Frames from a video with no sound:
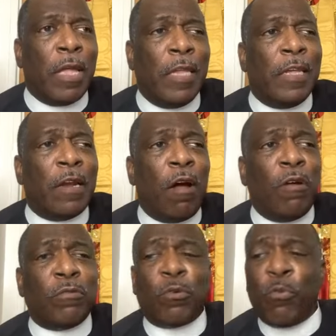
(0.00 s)
And it
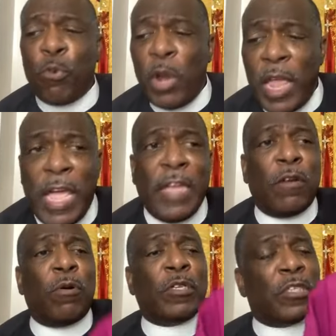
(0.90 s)
also, red
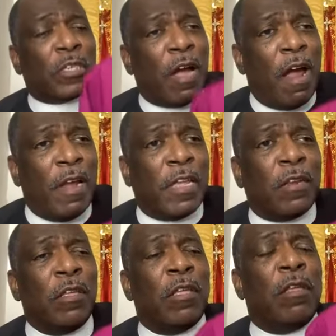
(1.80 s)
or
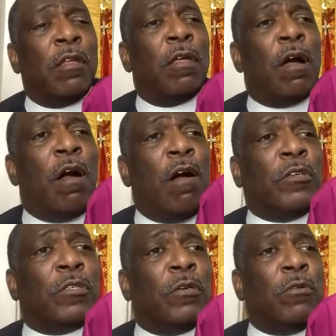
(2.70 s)
scarlet
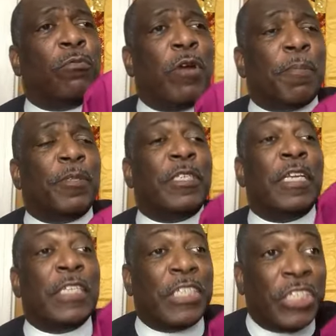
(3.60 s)
also
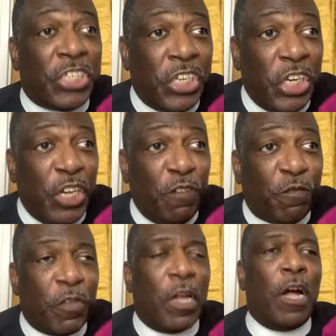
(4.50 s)
represents
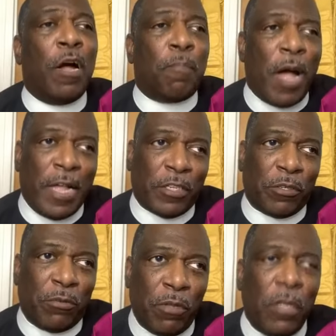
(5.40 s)
chief
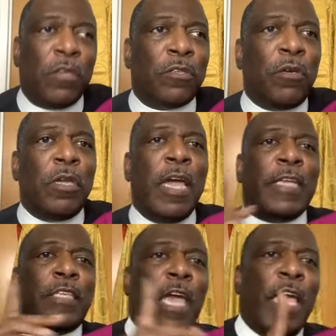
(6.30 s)
apostle. So
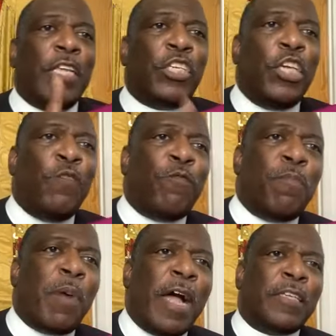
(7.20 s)
yes, a chief
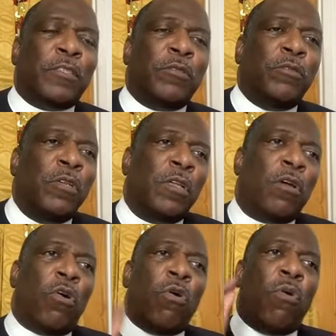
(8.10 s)
apostle
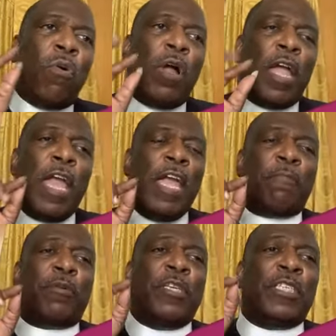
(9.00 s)
or a
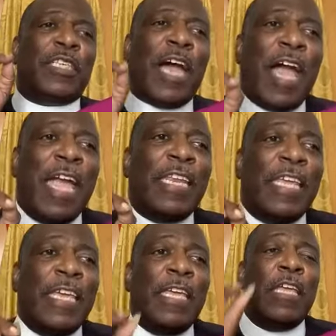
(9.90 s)

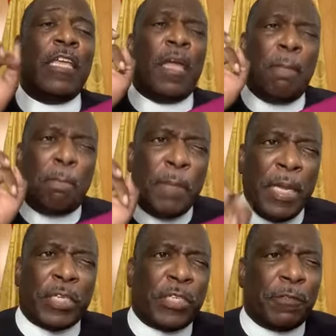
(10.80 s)
presiding
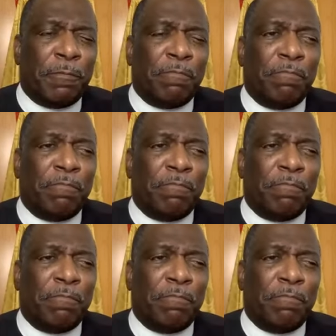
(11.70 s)
bishop.